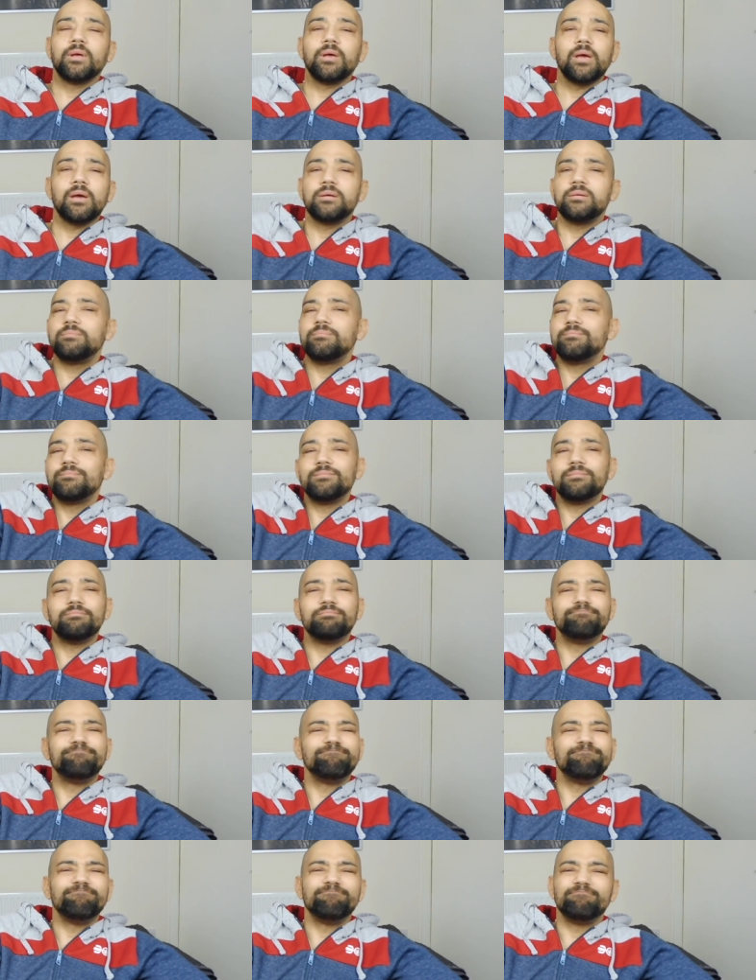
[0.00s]
and
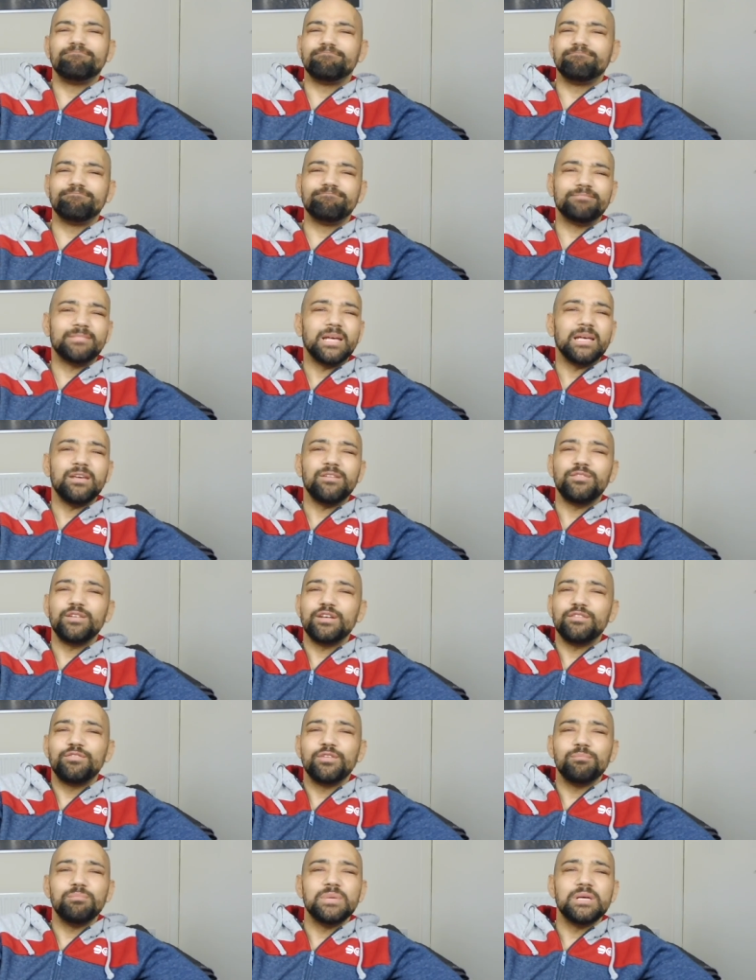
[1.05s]
even
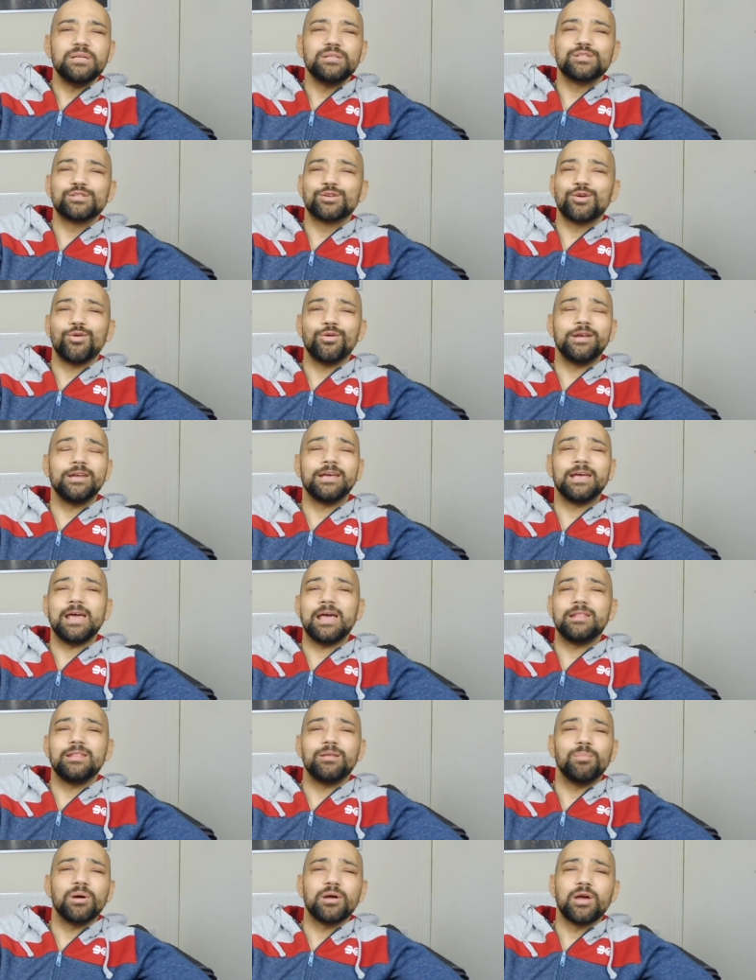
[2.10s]
if it means going and
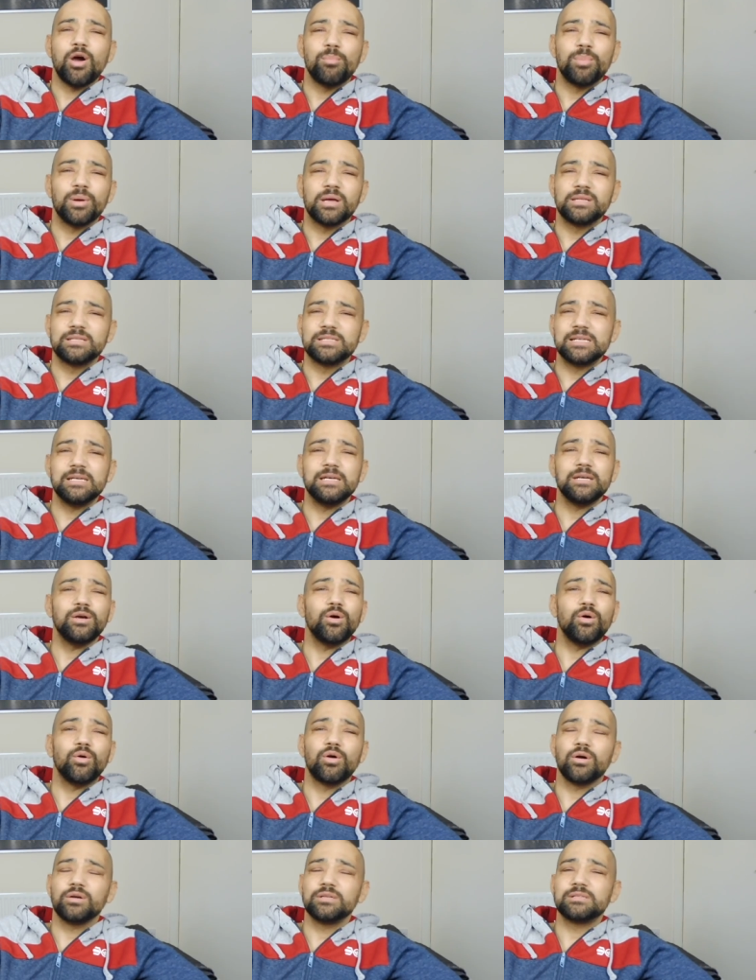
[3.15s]
getting them a cup of tea or
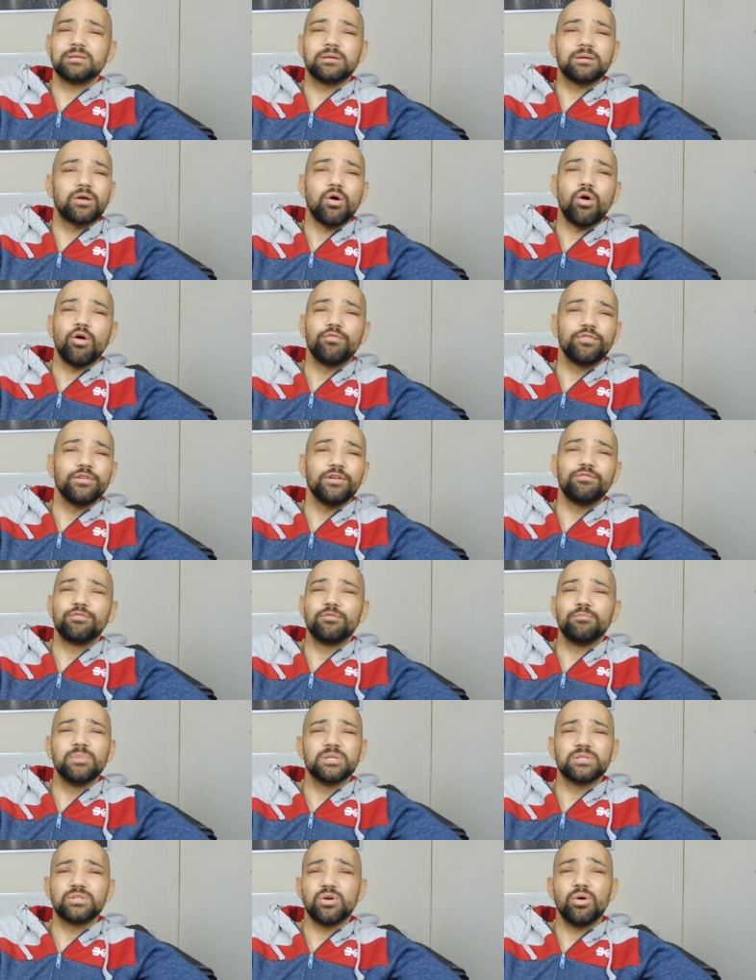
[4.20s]
coffee from
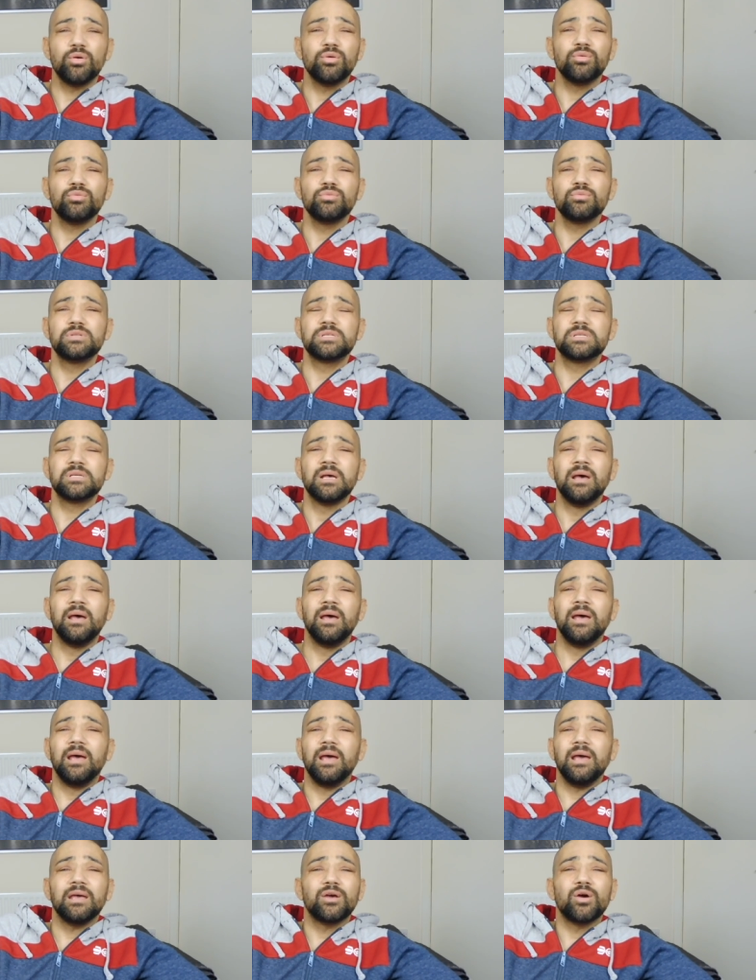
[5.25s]
McDonald's,
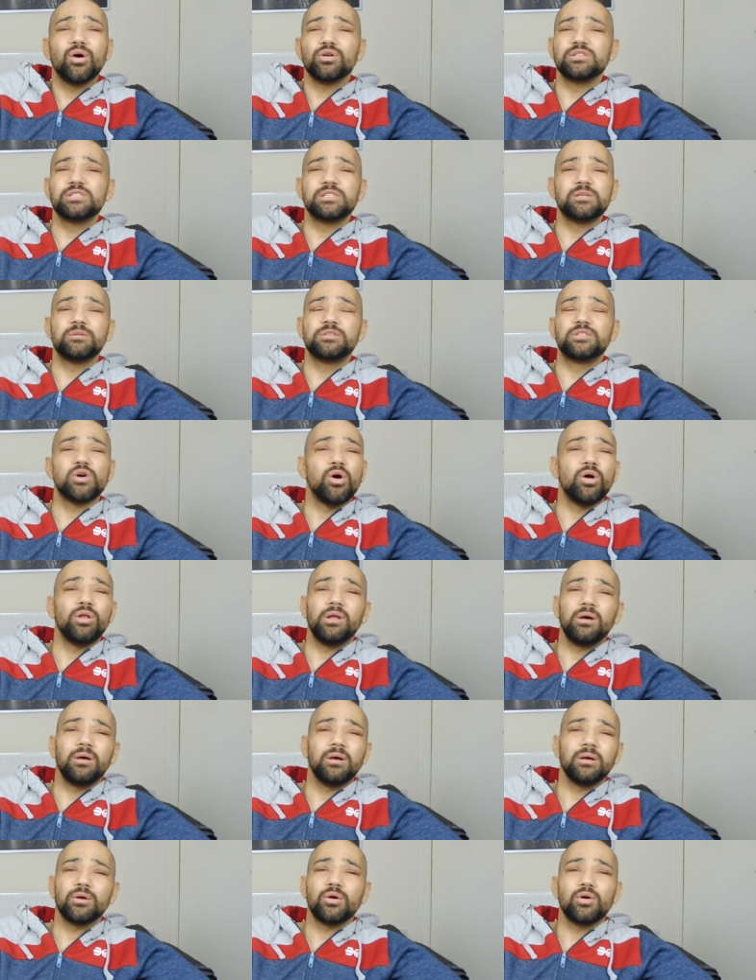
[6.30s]
it costs $1,
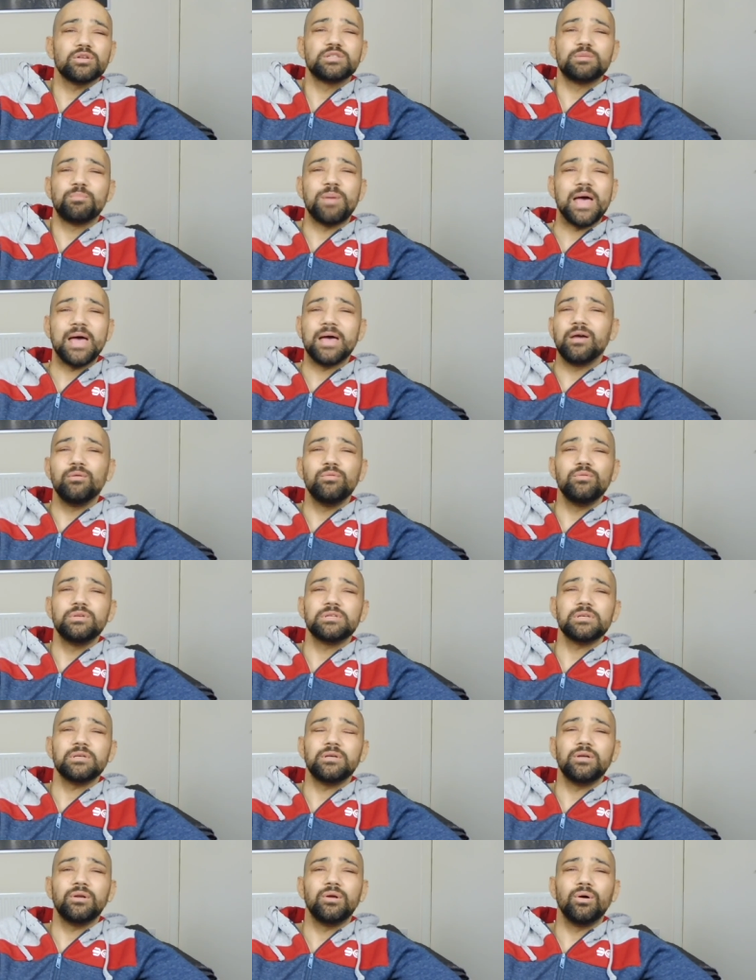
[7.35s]
it costs £1,
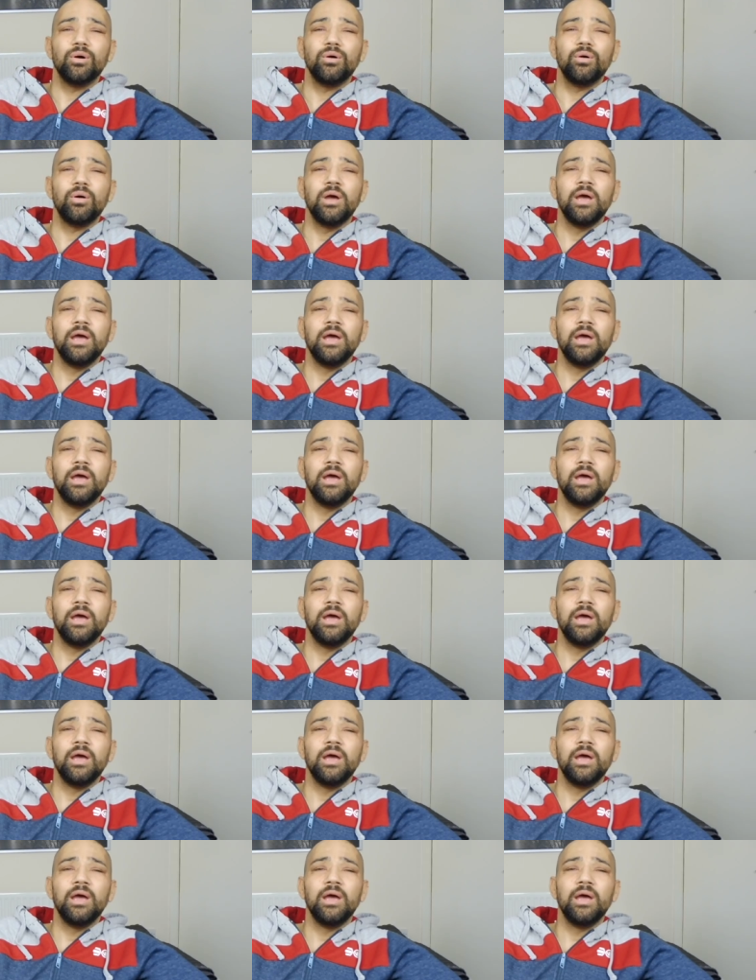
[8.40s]
you know.